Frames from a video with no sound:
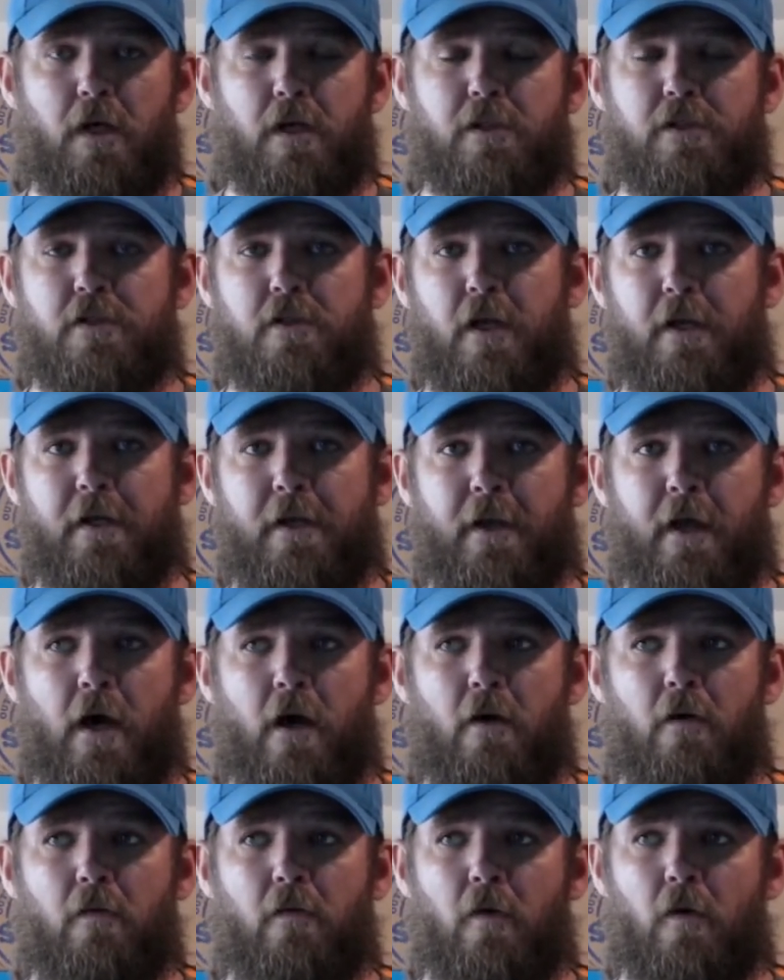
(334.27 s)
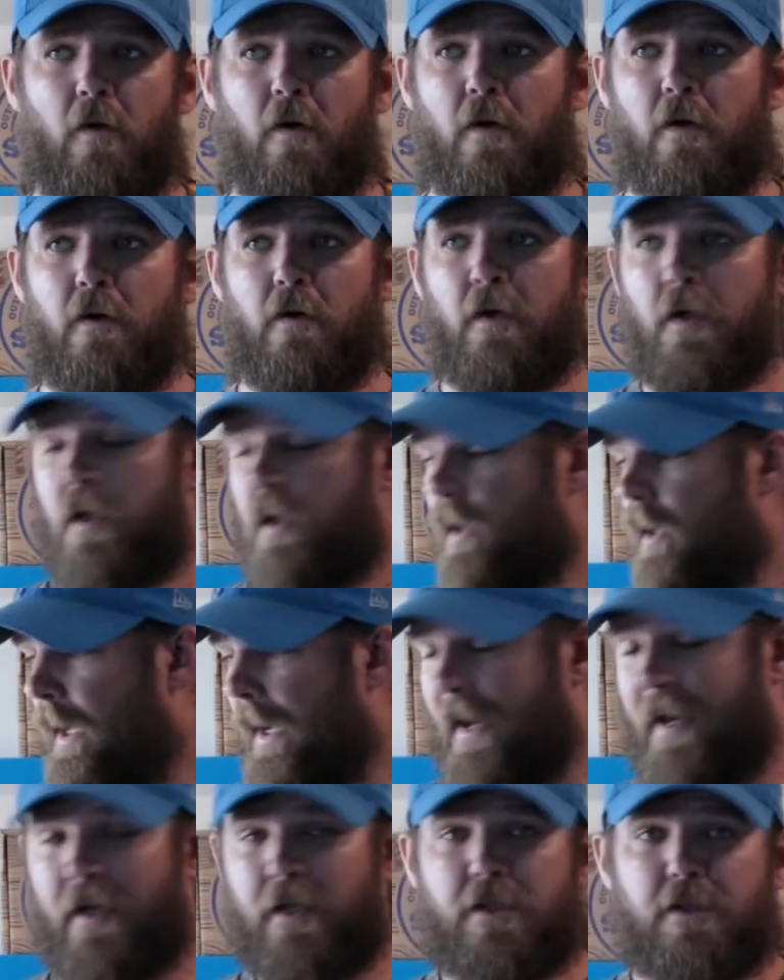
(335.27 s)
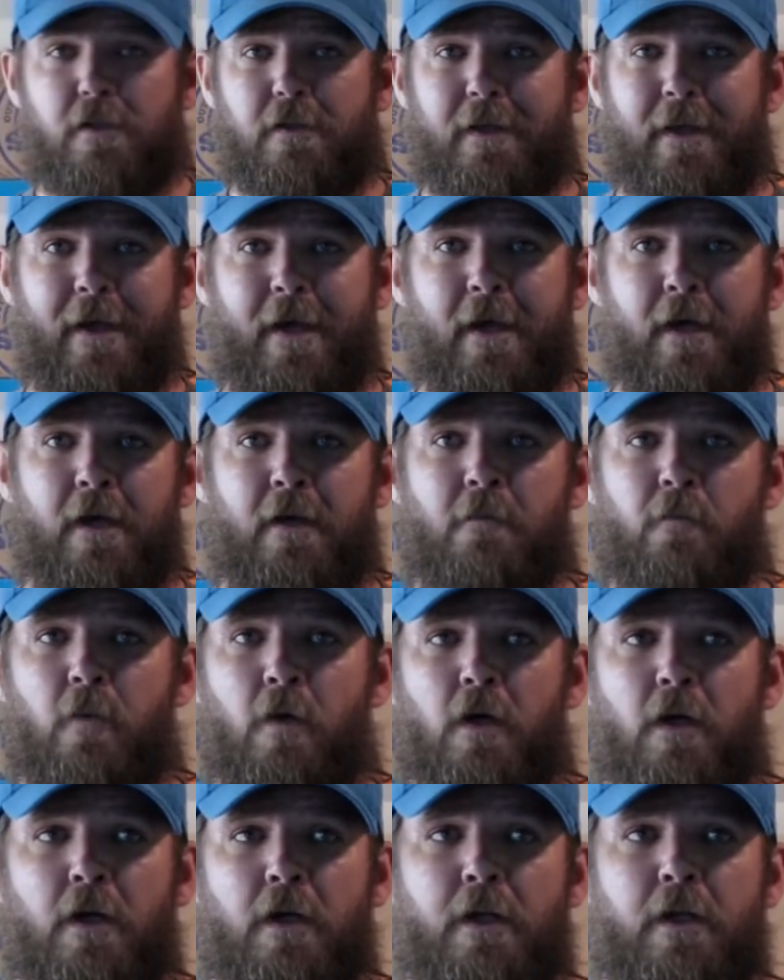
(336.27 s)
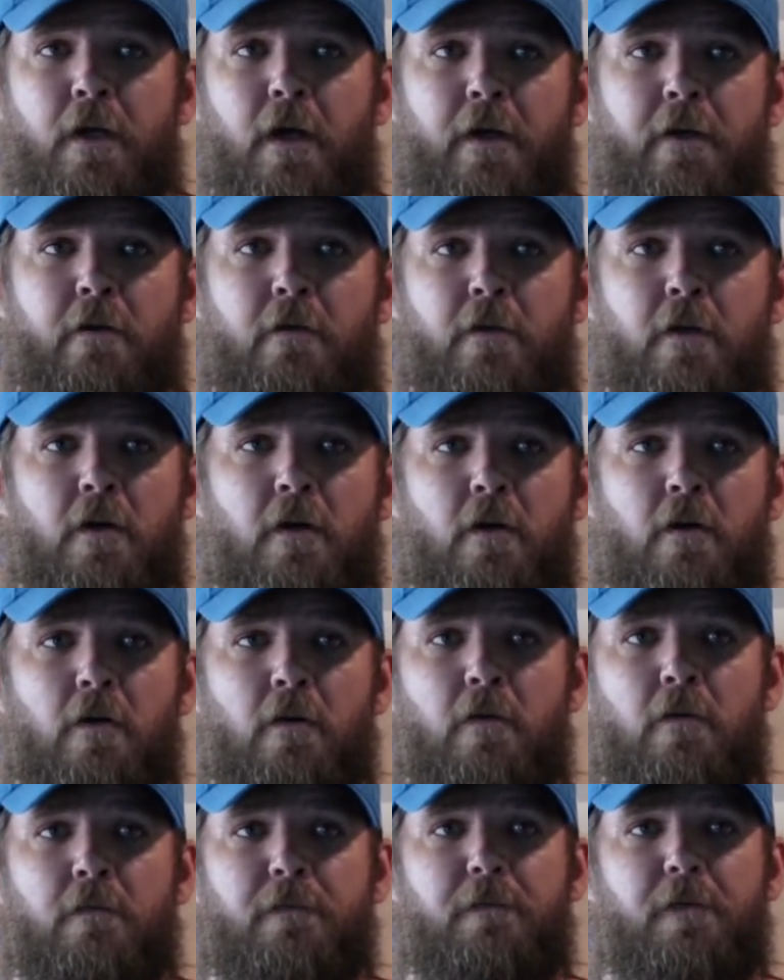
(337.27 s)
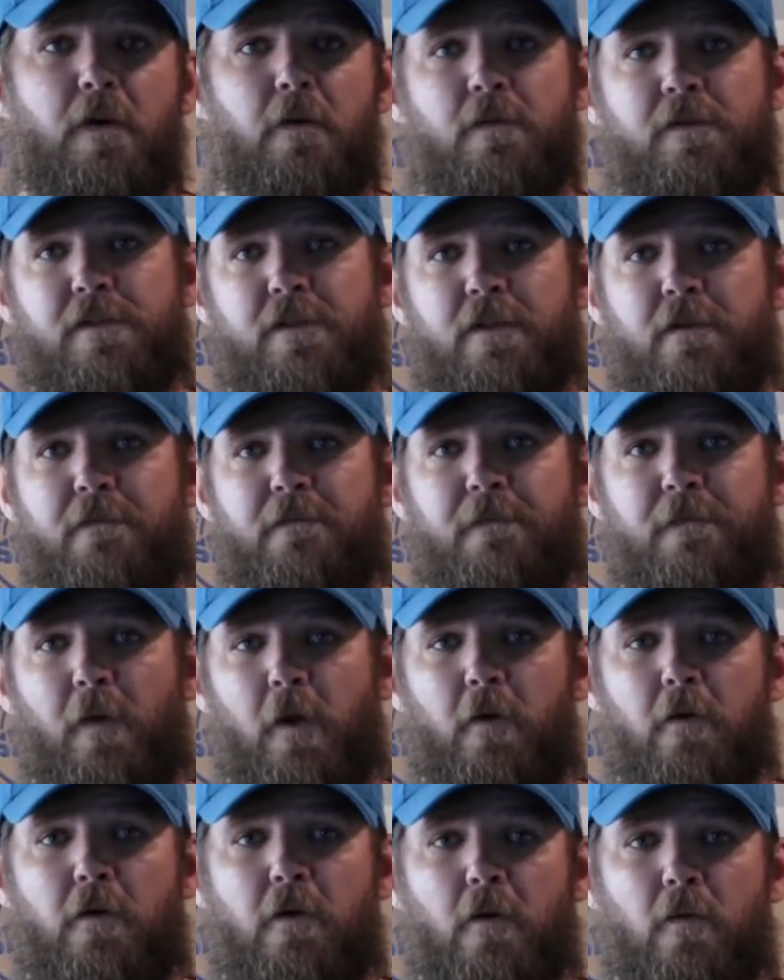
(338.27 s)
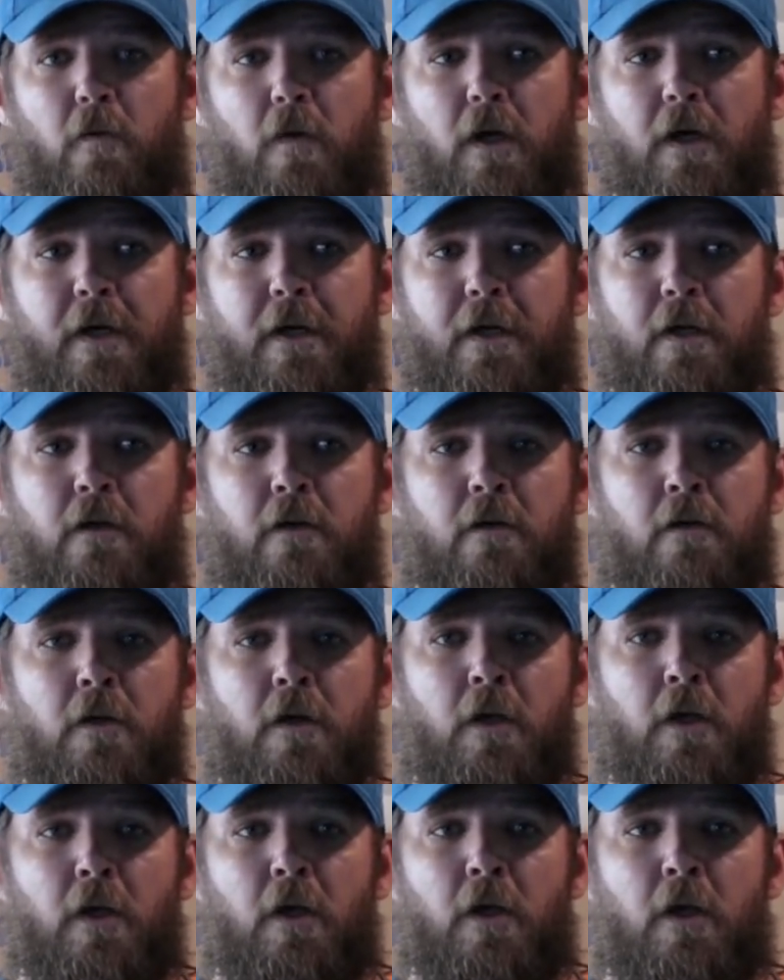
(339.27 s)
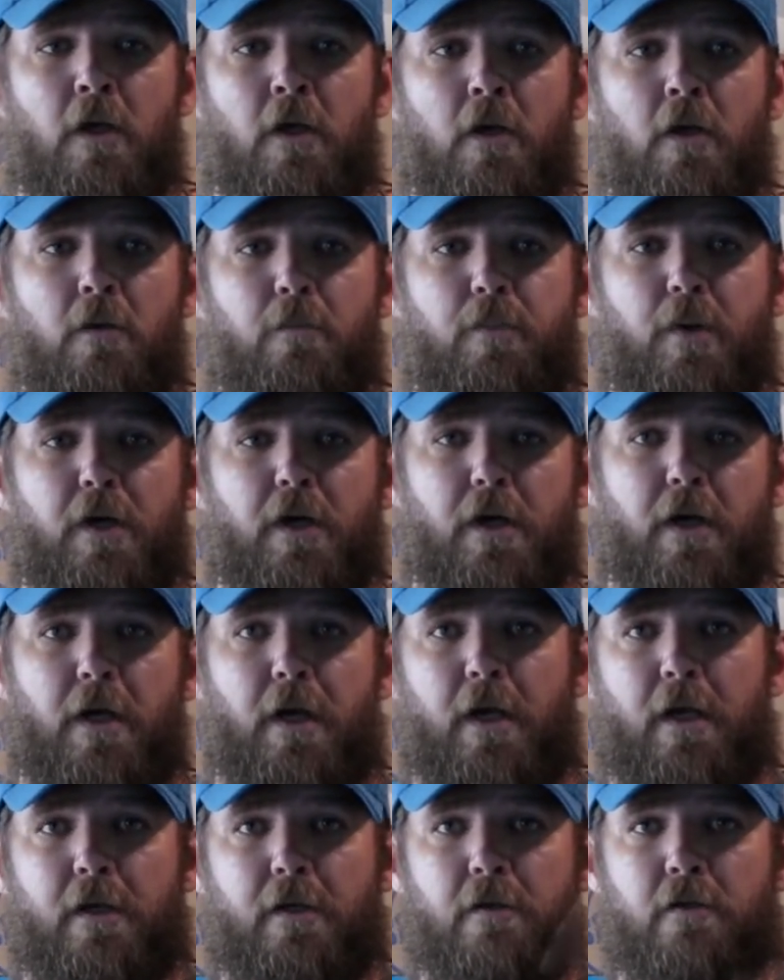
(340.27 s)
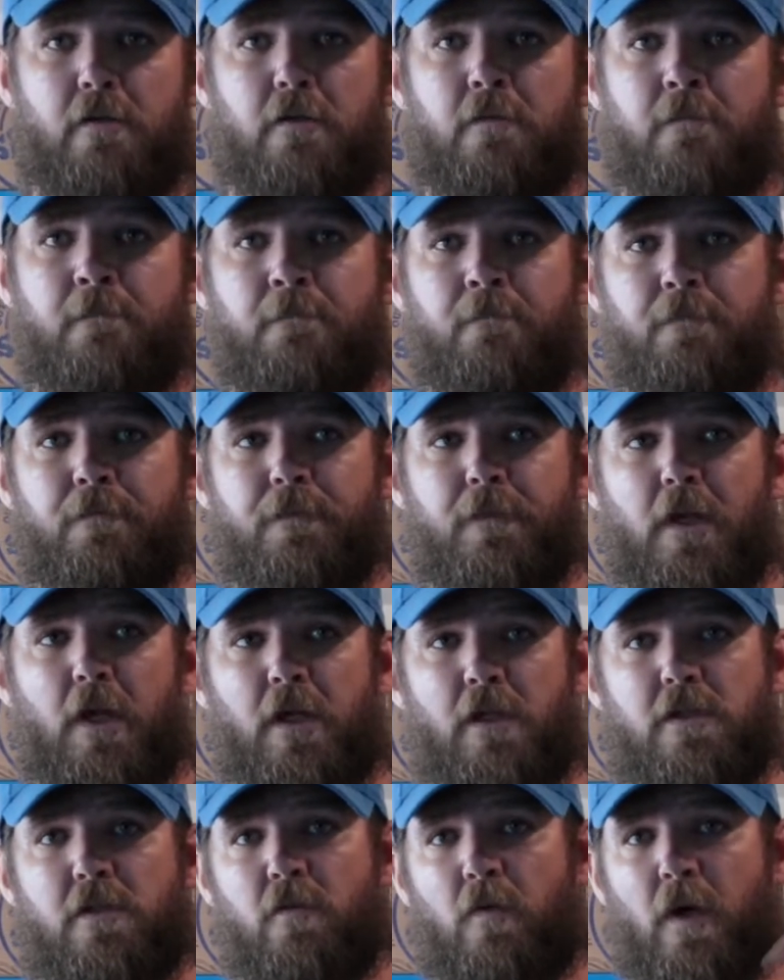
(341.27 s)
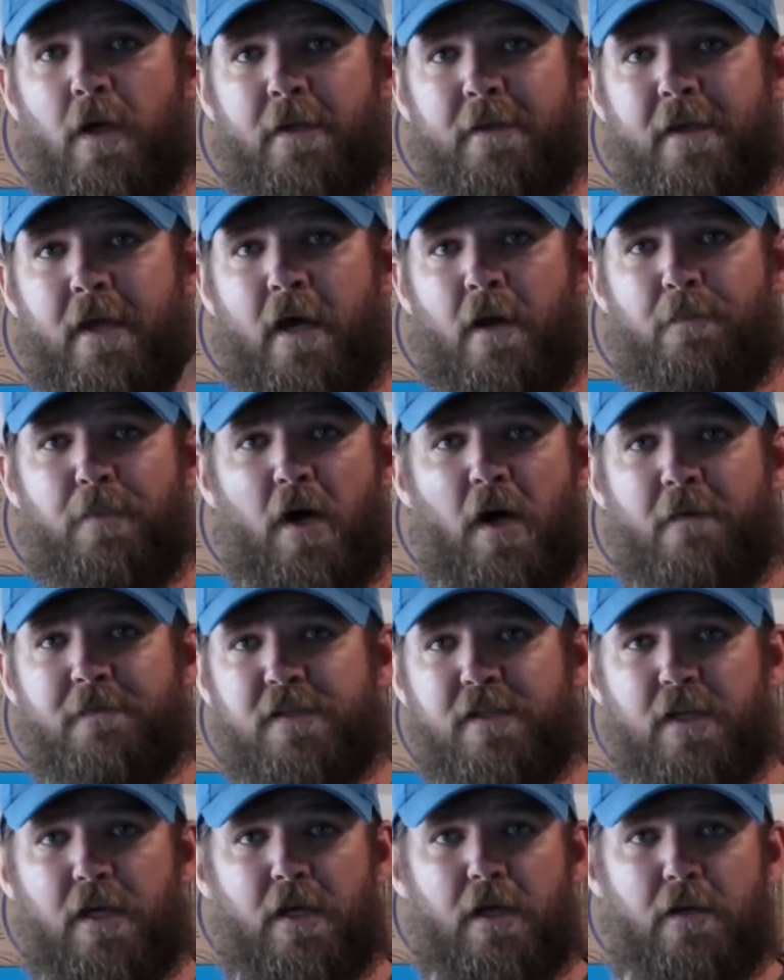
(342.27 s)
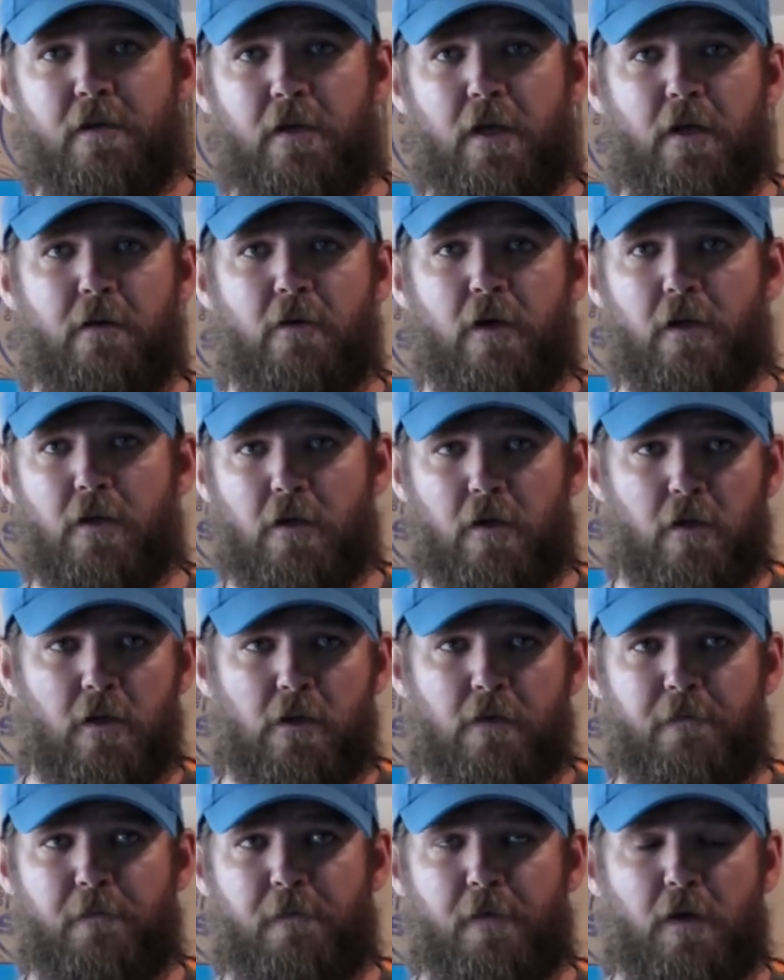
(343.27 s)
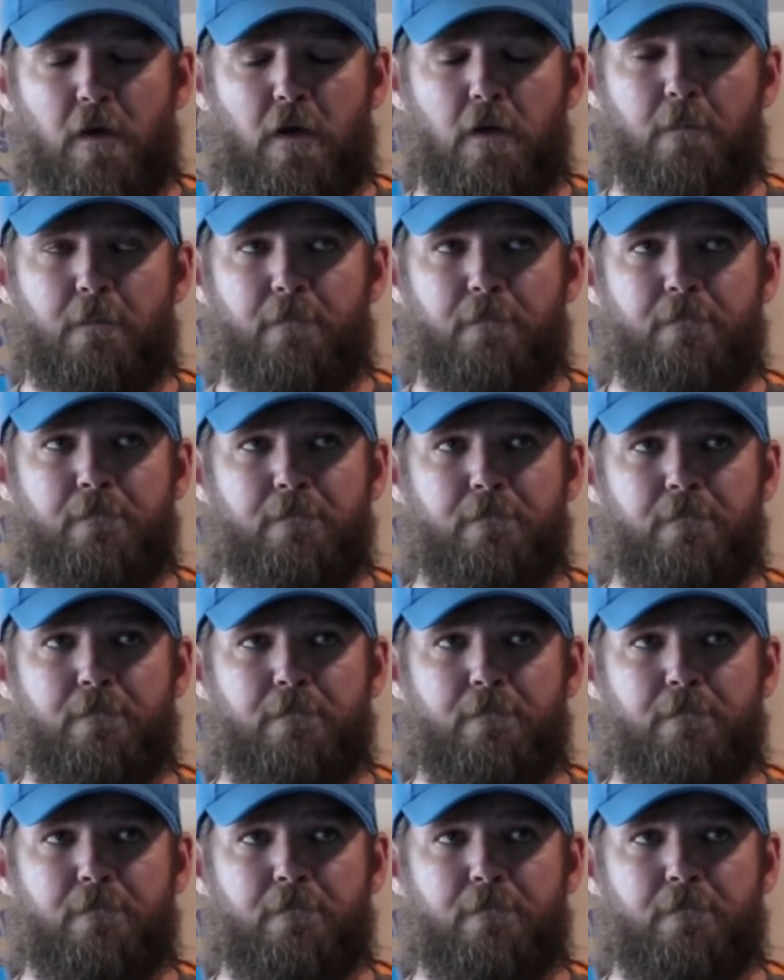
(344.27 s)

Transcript: straighten it out. Or I actually had one, I don't know if it was a fluke or what, but I had an extra wide gap offset Ned Rig hook from